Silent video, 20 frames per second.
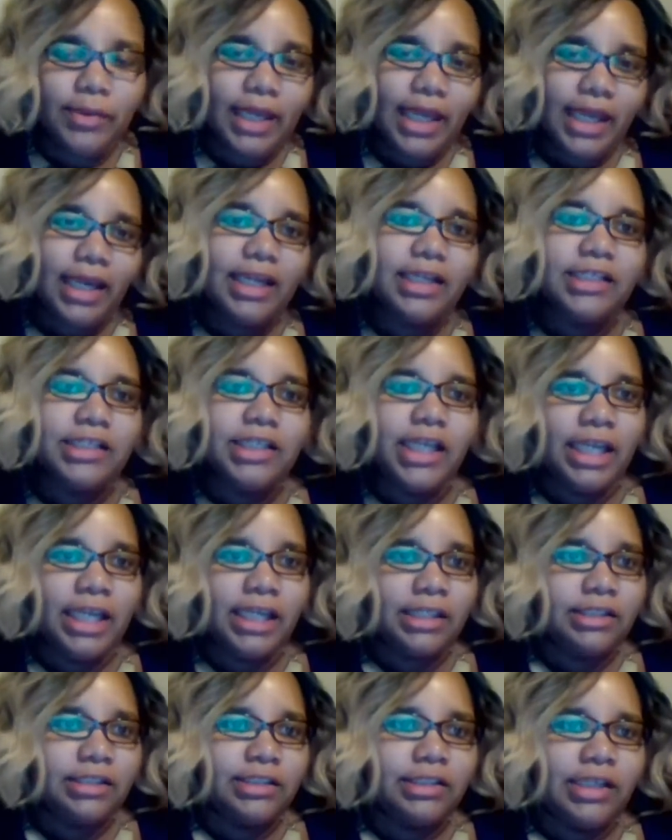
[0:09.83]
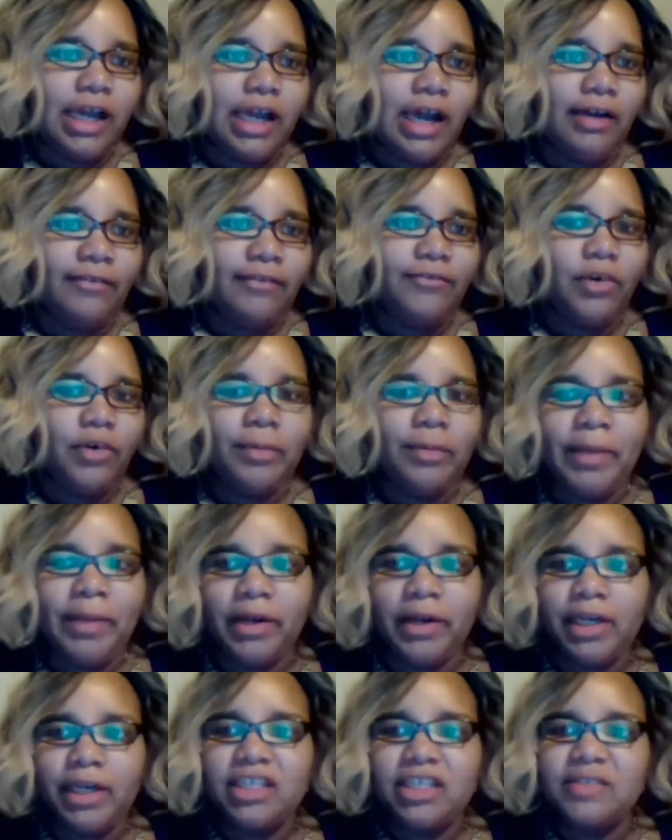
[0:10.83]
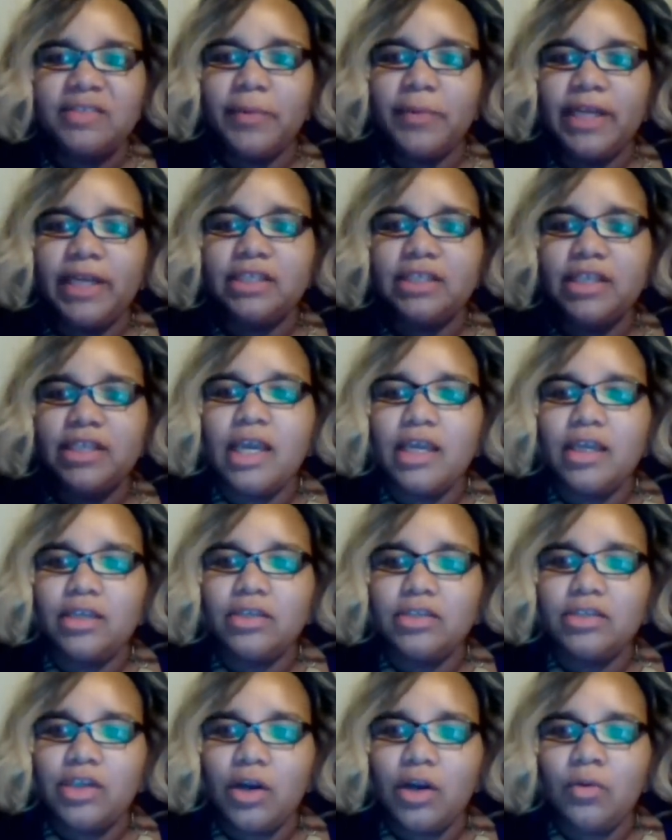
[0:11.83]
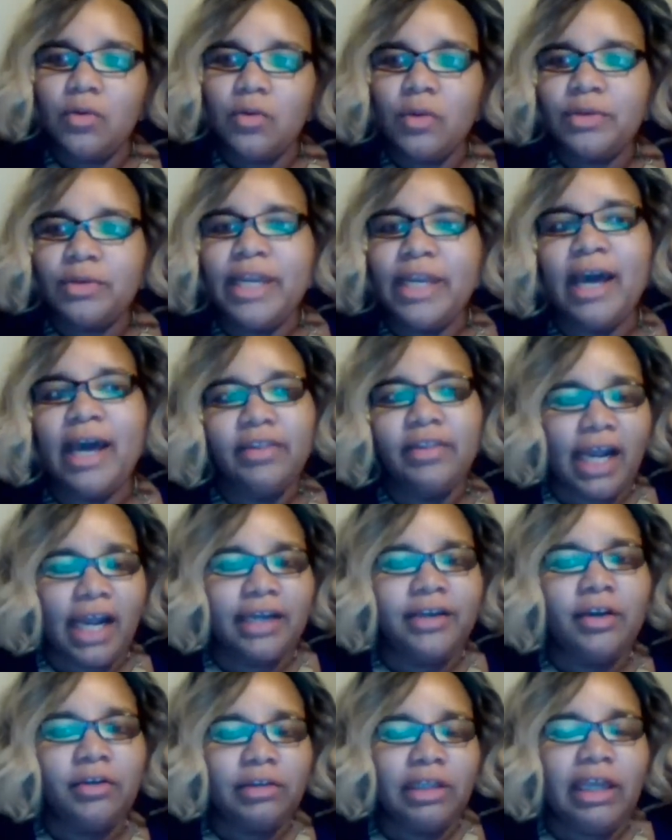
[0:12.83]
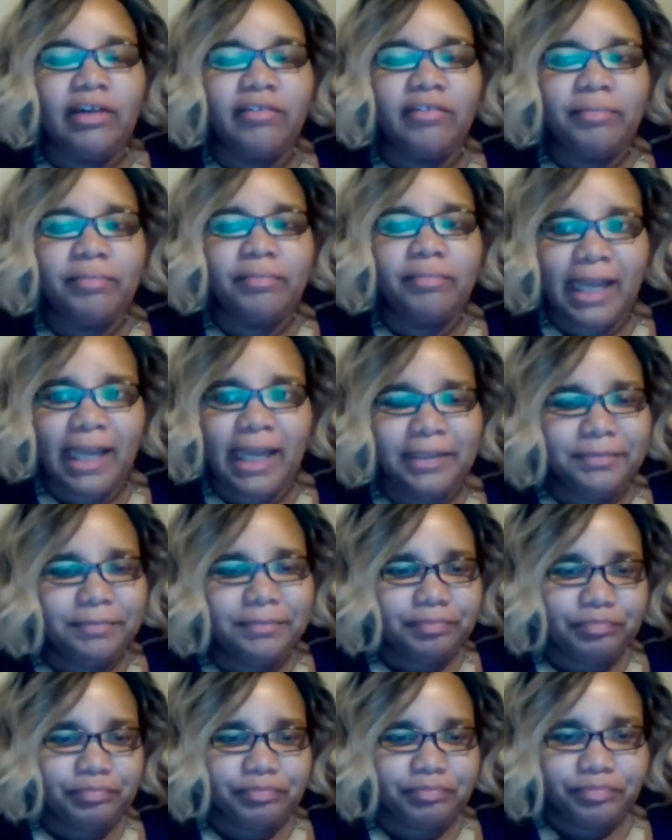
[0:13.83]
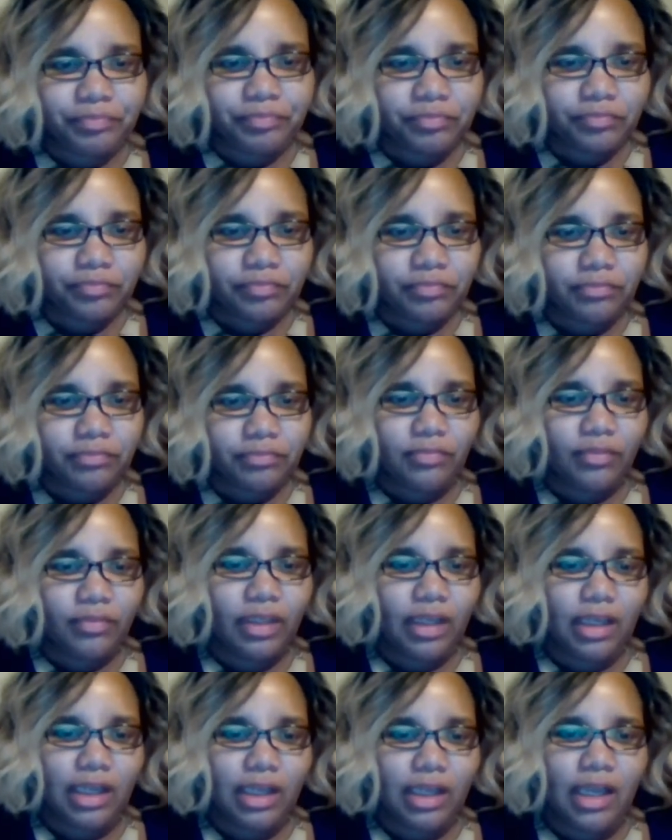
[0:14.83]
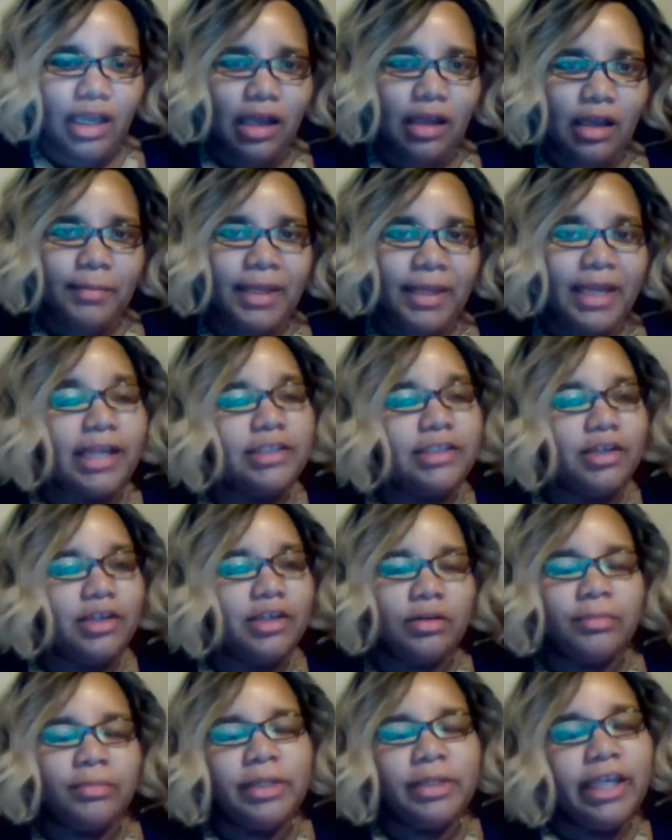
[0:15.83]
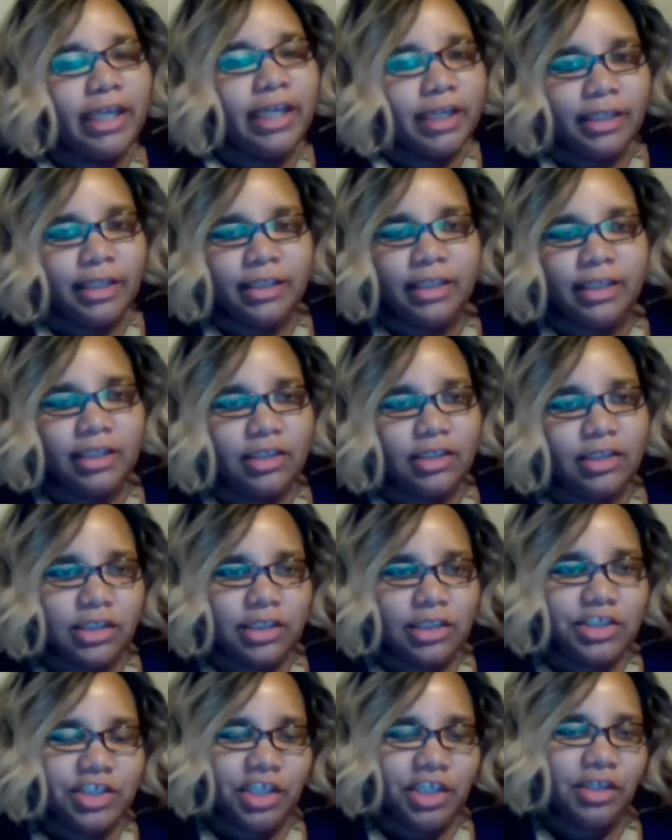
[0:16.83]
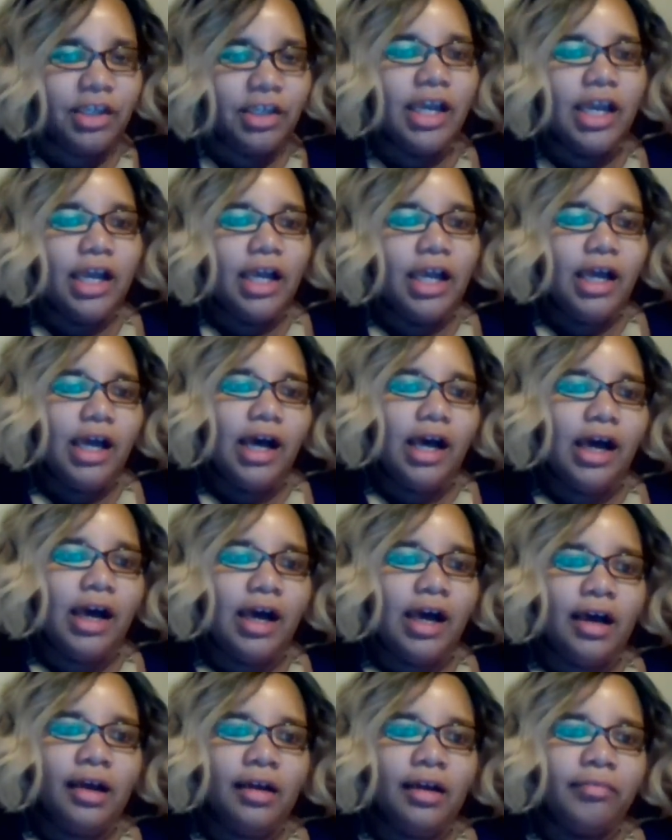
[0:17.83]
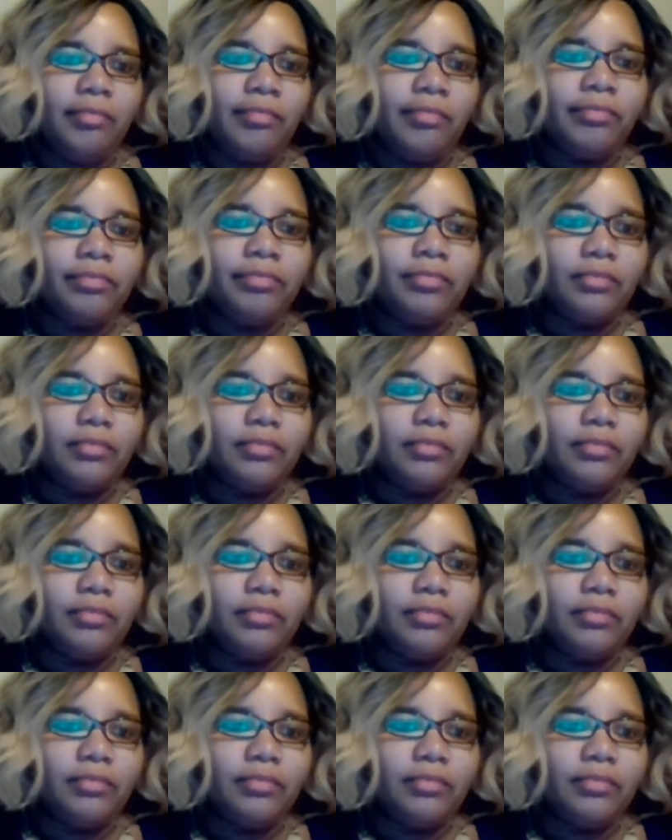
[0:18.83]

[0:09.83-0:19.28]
it, and it's for American Express. So now that I know they applied, and I told them, yeah, it looks legit. Um,